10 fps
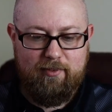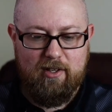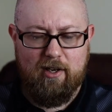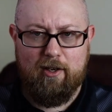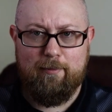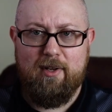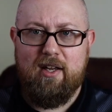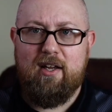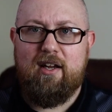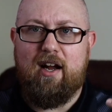
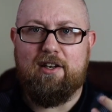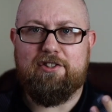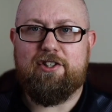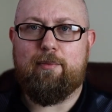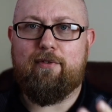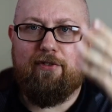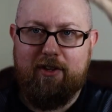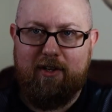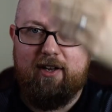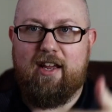on some of
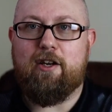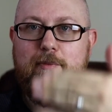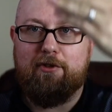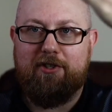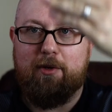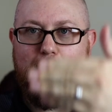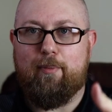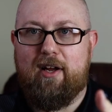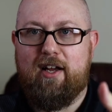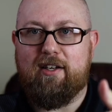the animals that were
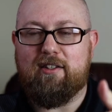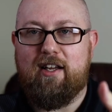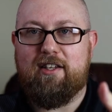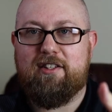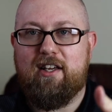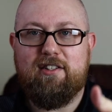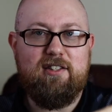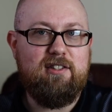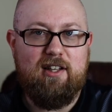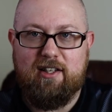behind glass
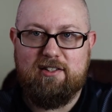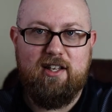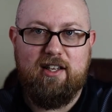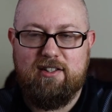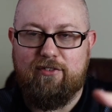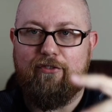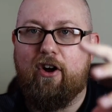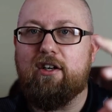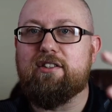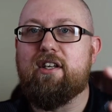cases, like snakes and
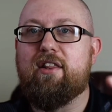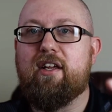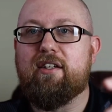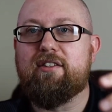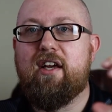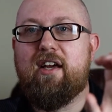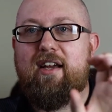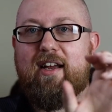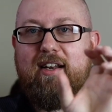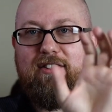frogs and things.
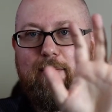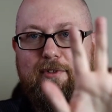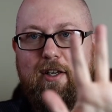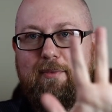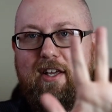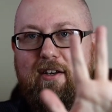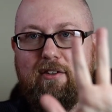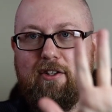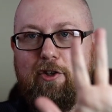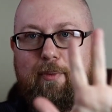It sometimes had a
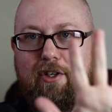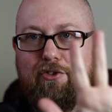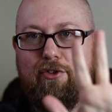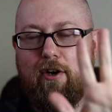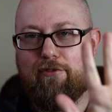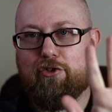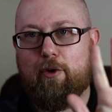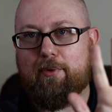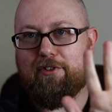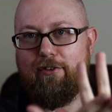little bit of
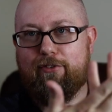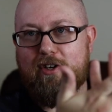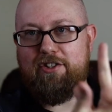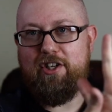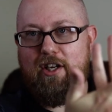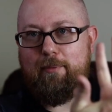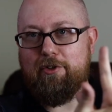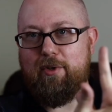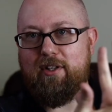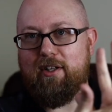trouble differentiating
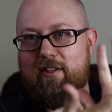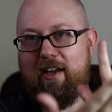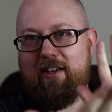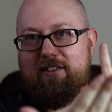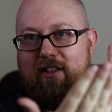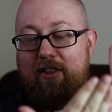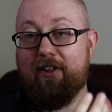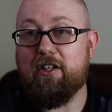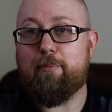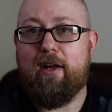between the glass and the
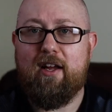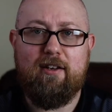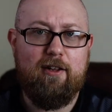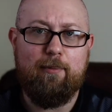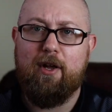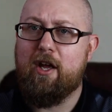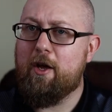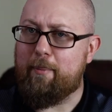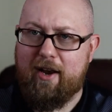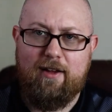things behind them,
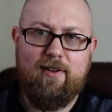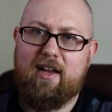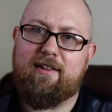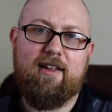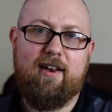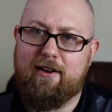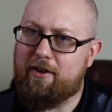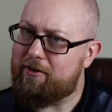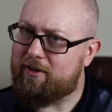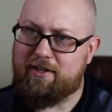but I've had that on
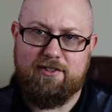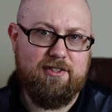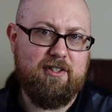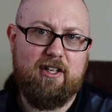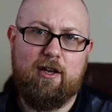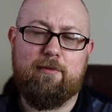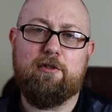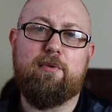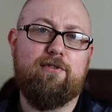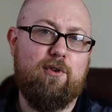other lenses and cameras
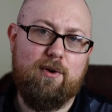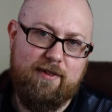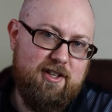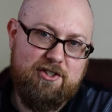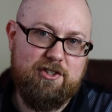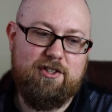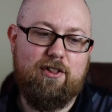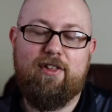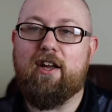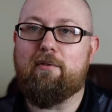before. That's just a
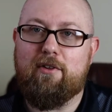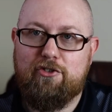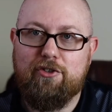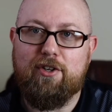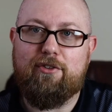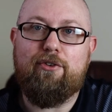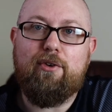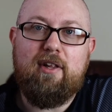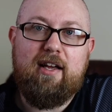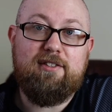thing with shooting through
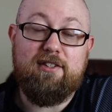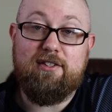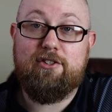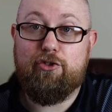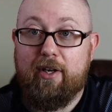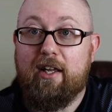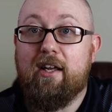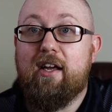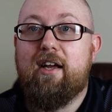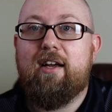glass. It's tricky.
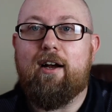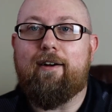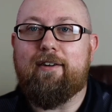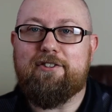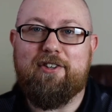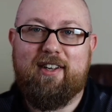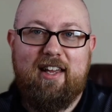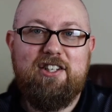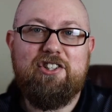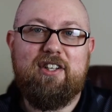So
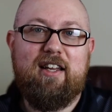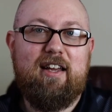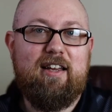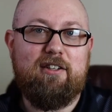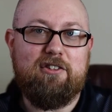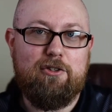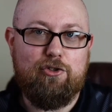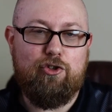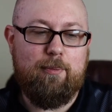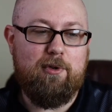occasionally I had a little
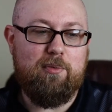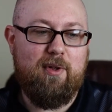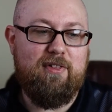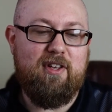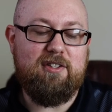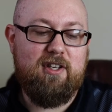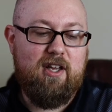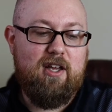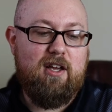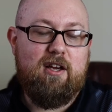trouble with this
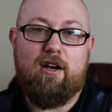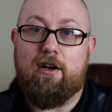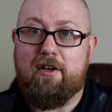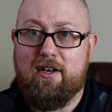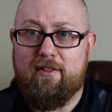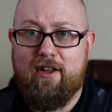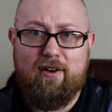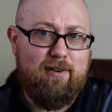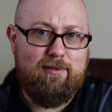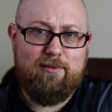in
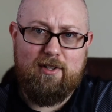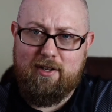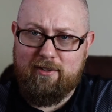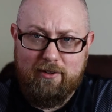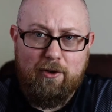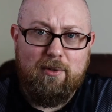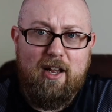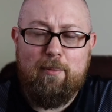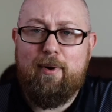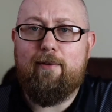there, and the low
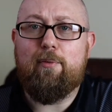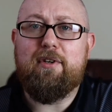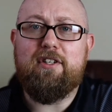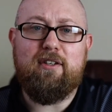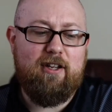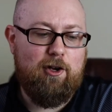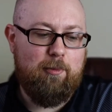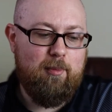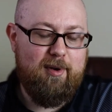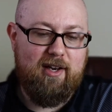light probably didn't
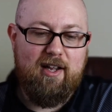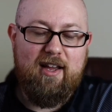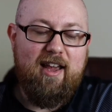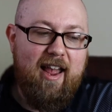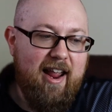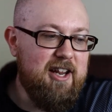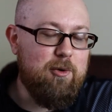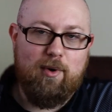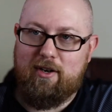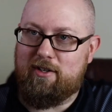help. But
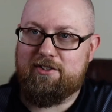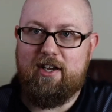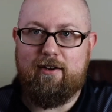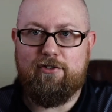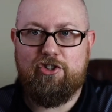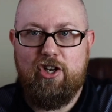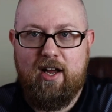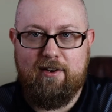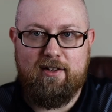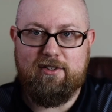anywhere else I have
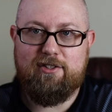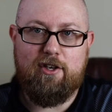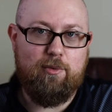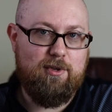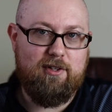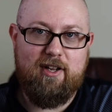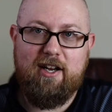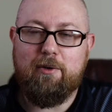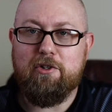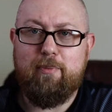shot this, where the
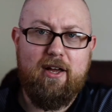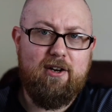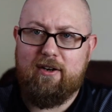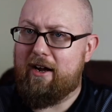lighting was better,